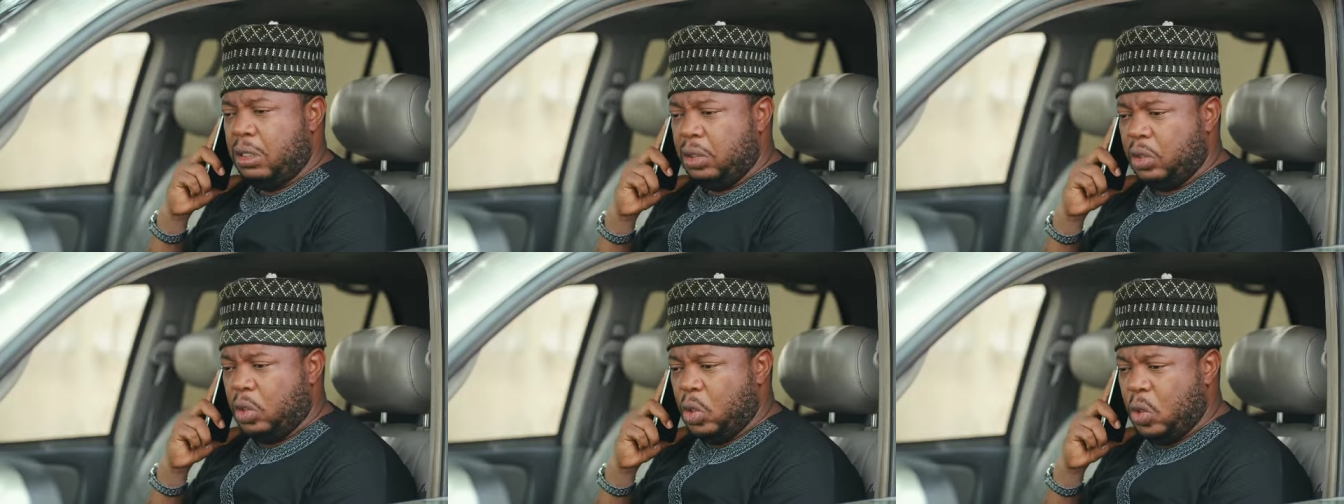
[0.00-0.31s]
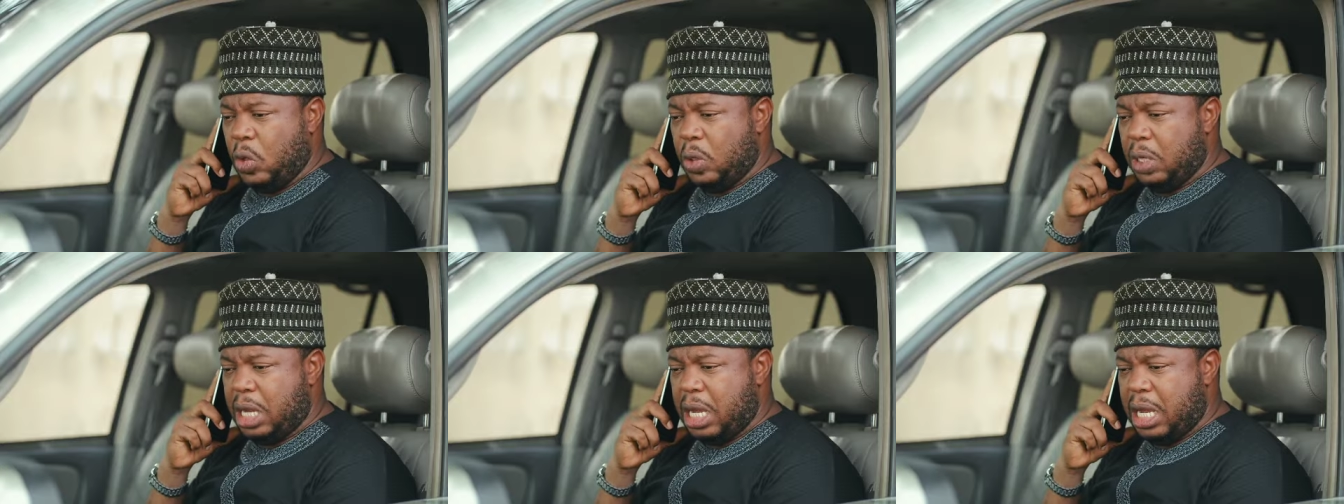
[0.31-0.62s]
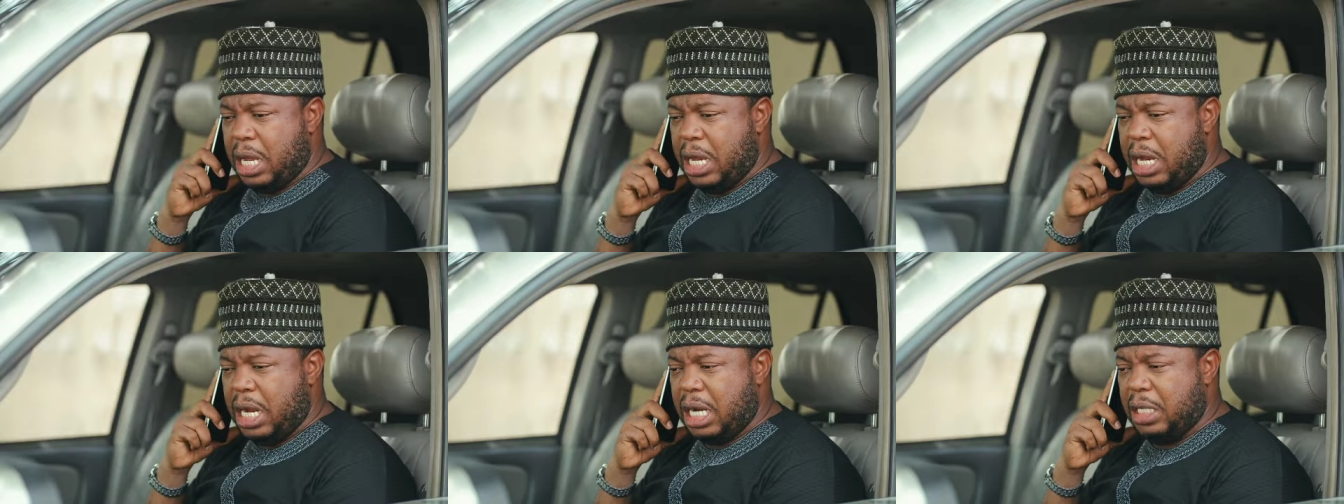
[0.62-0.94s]
No,
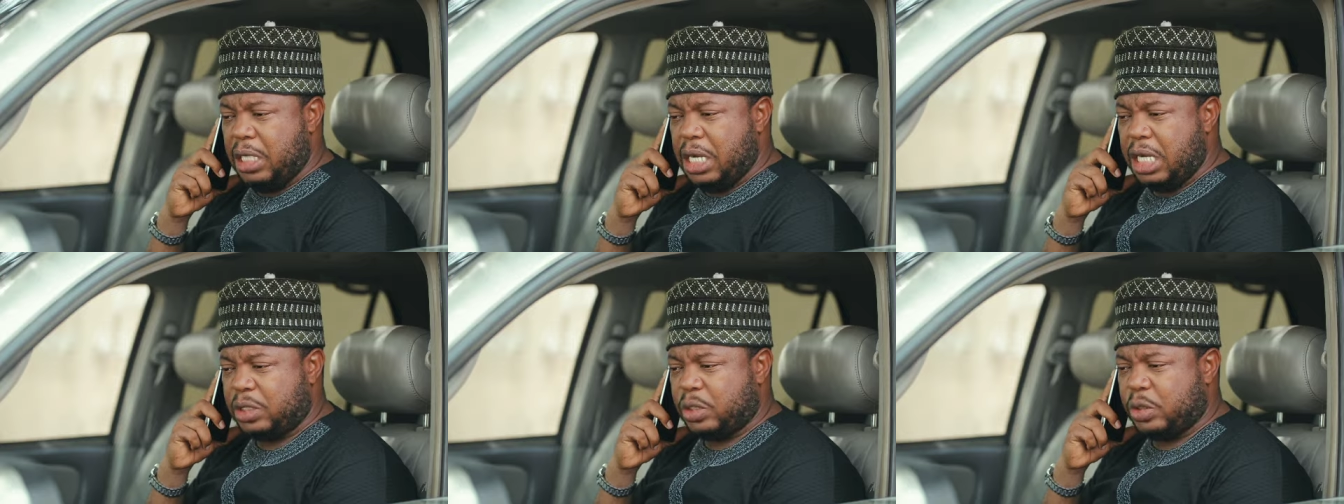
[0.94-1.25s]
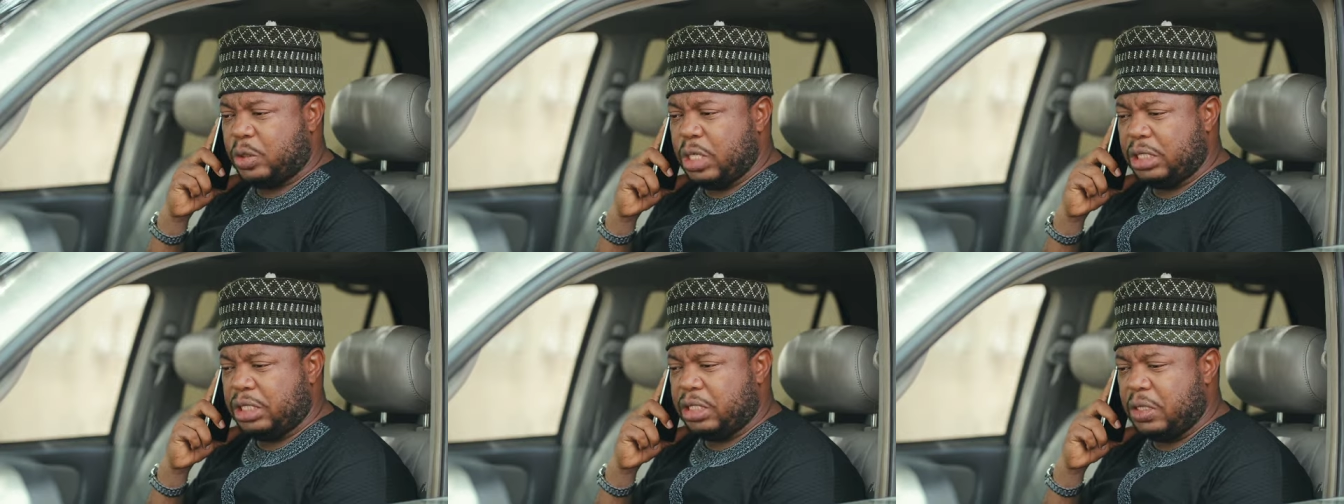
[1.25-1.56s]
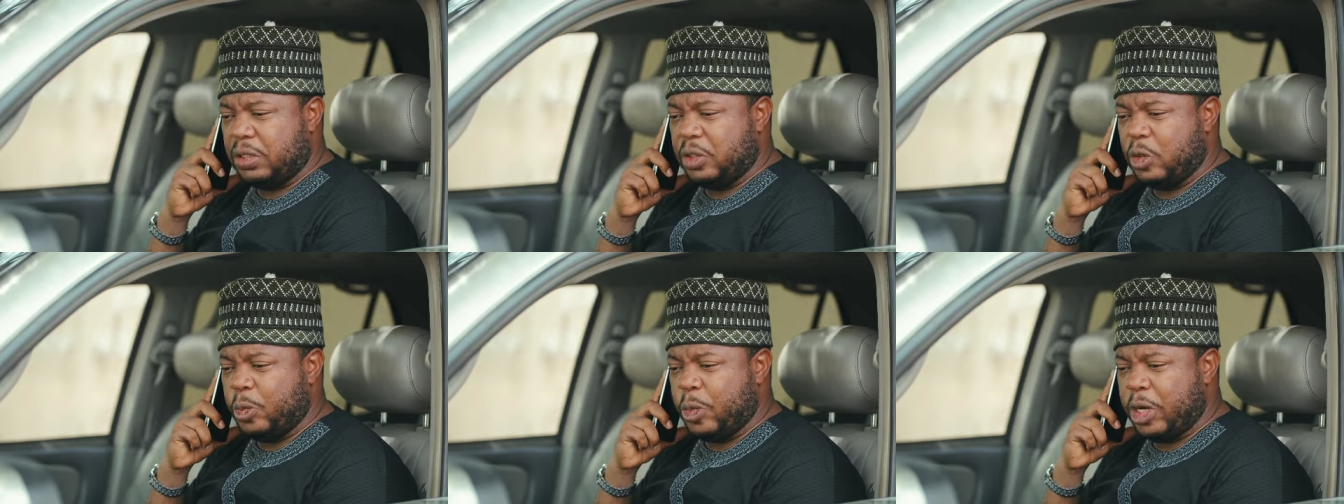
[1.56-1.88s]
it's
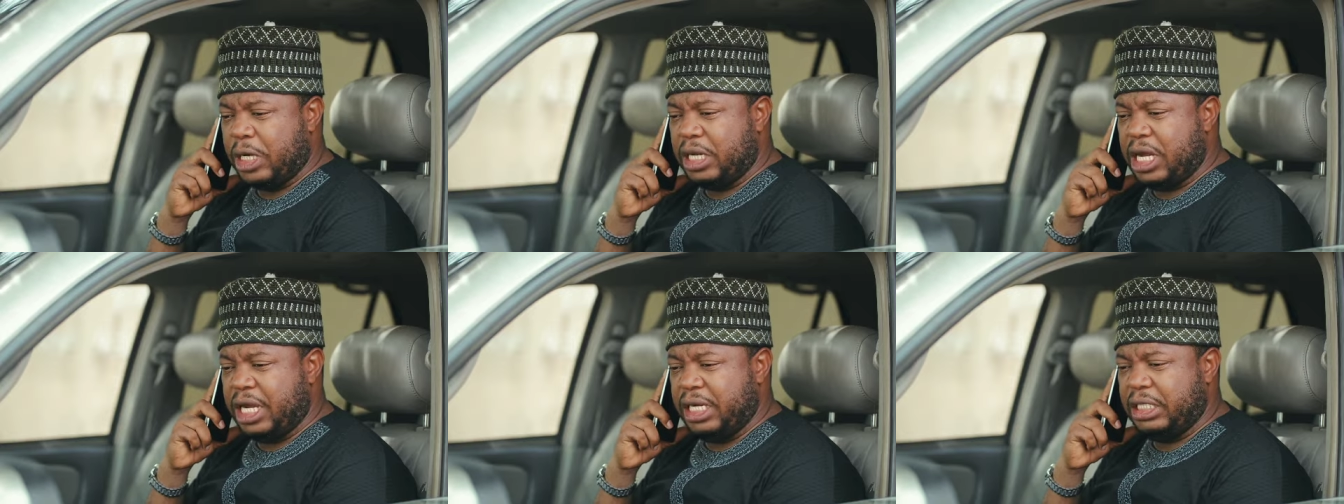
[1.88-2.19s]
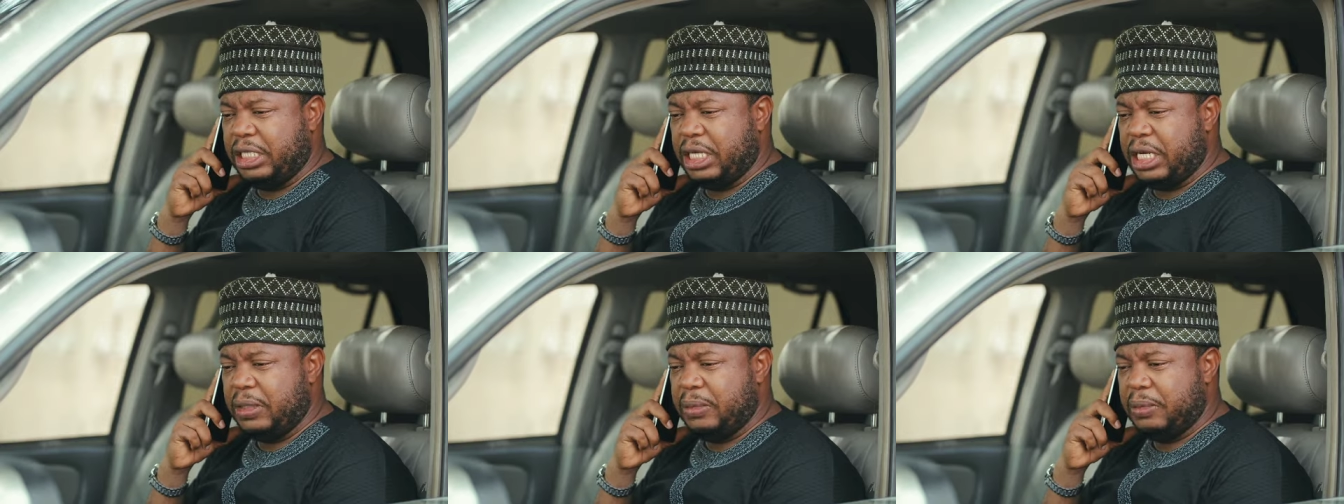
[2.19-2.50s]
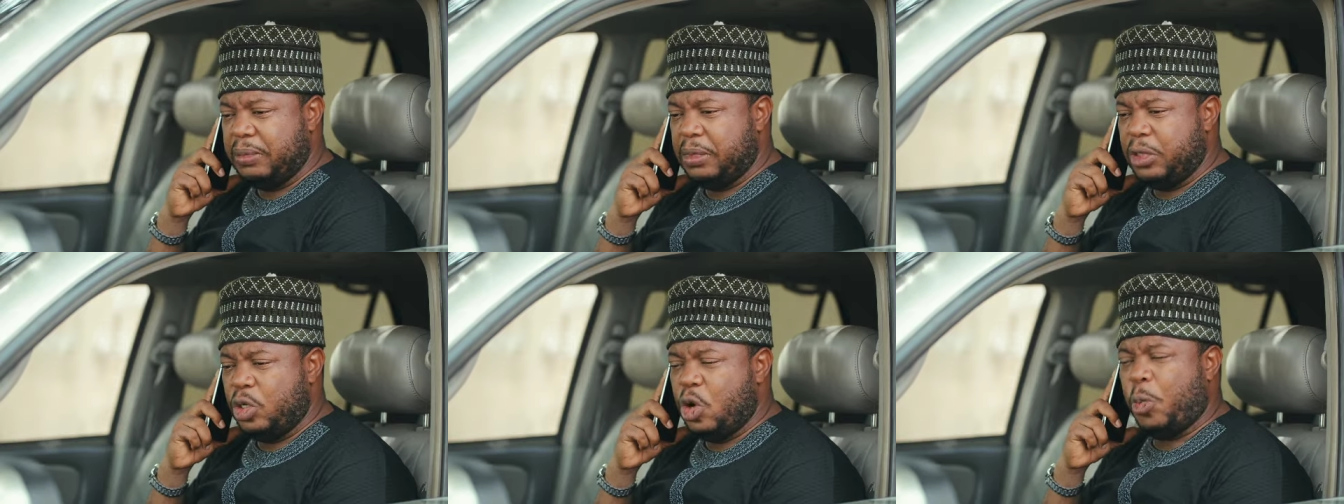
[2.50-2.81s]
not a bad idea.
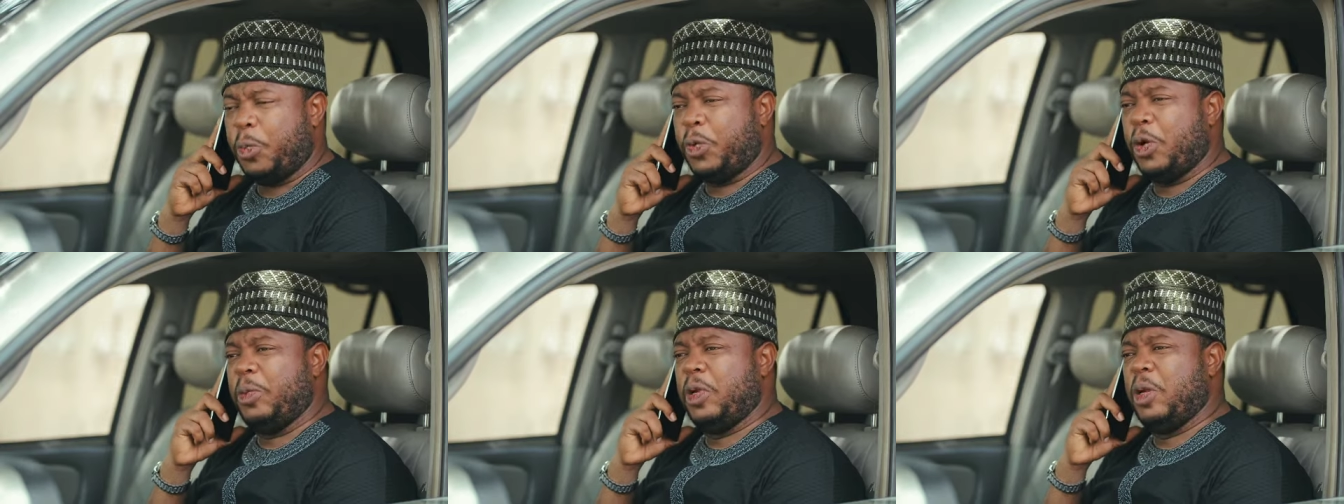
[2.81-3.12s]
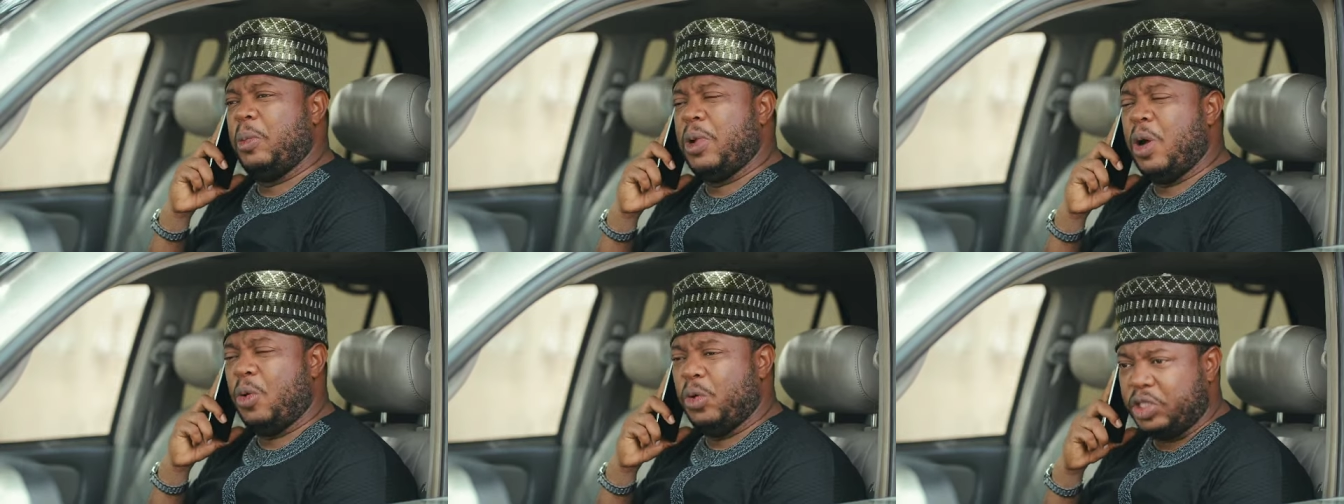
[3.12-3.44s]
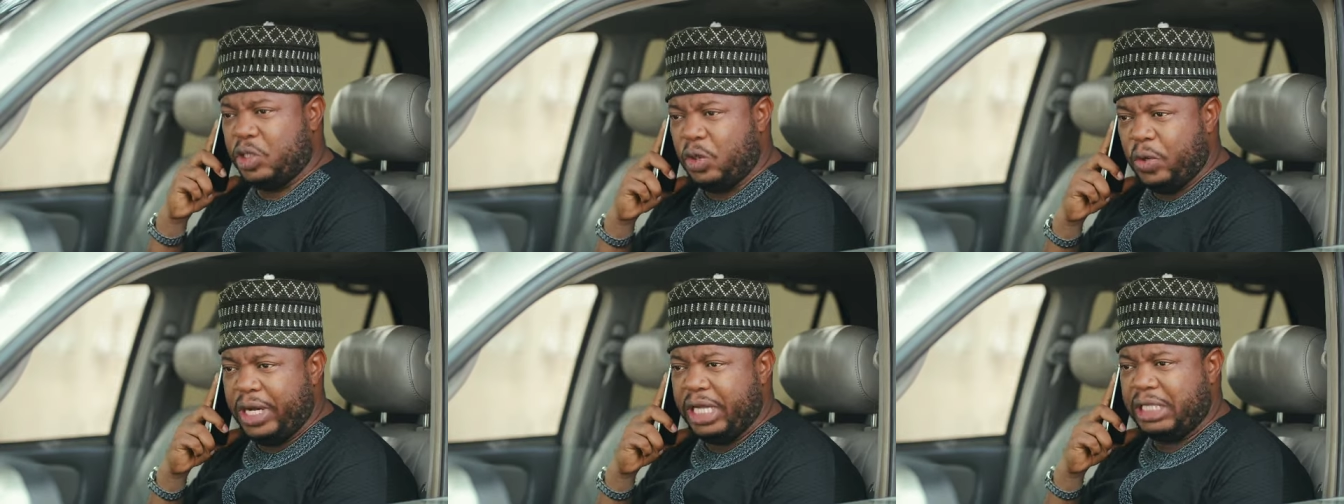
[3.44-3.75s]
No problem. I will
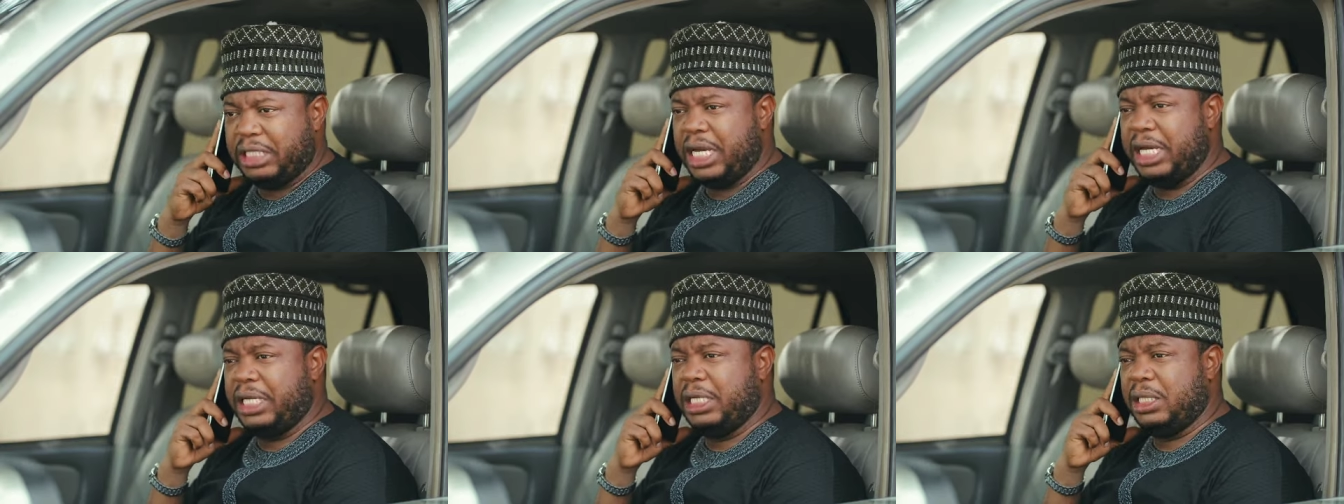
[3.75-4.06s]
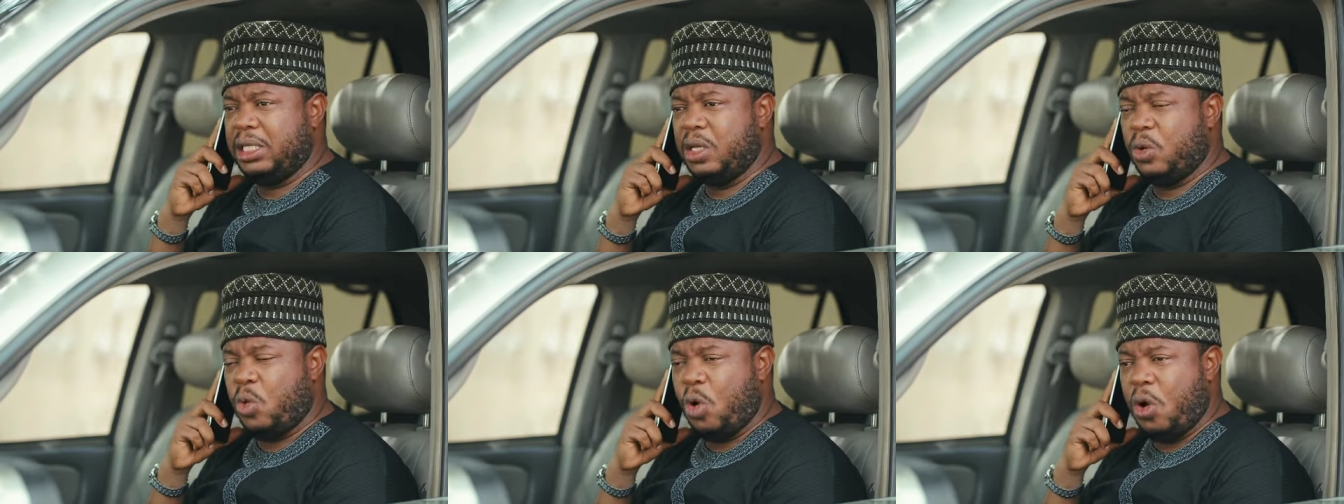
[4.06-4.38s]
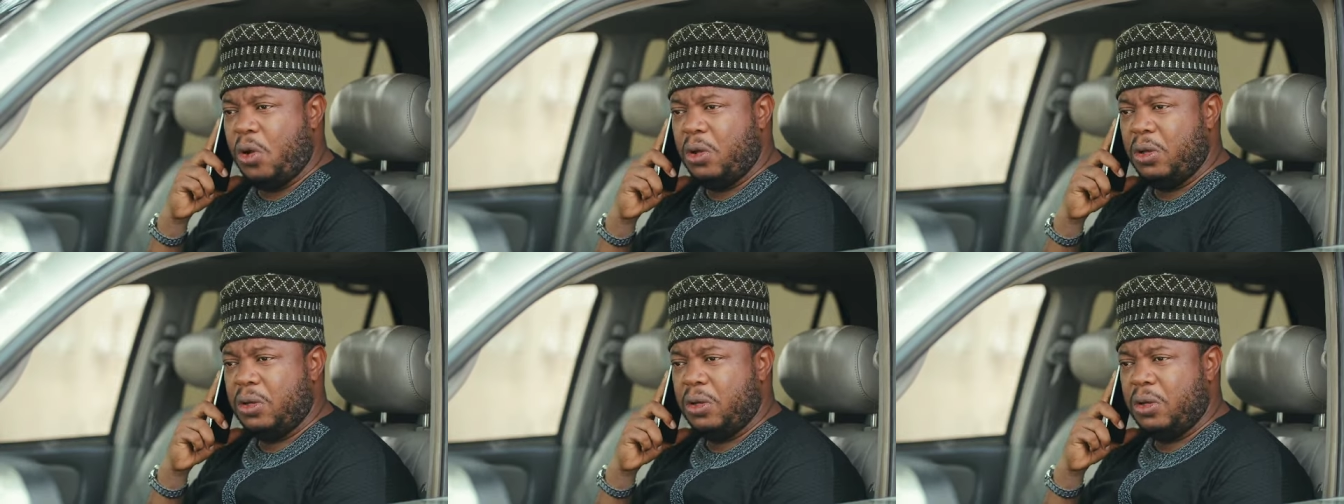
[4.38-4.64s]
see you later in the deco.